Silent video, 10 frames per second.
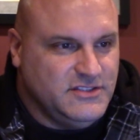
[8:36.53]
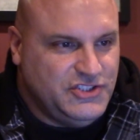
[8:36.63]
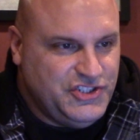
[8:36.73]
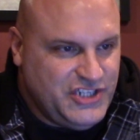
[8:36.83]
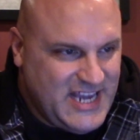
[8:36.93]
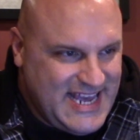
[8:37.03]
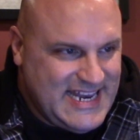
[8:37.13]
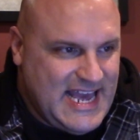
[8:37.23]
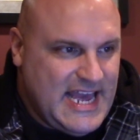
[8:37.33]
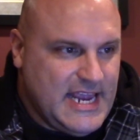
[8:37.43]

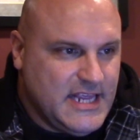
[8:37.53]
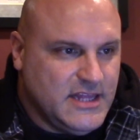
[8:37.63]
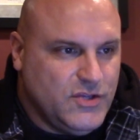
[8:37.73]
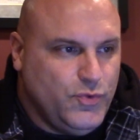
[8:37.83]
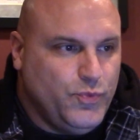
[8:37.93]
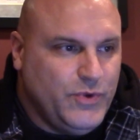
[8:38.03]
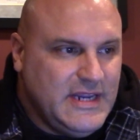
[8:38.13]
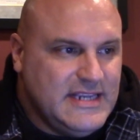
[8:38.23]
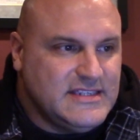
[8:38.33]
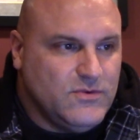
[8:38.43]
Jedi. The
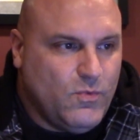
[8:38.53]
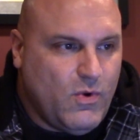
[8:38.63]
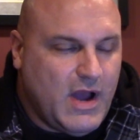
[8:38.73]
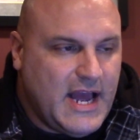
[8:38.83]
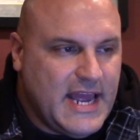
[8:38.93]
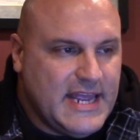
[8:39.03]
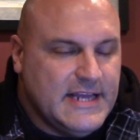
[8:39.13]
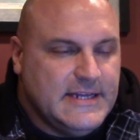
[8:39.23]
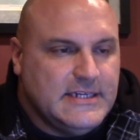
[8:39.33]
reason why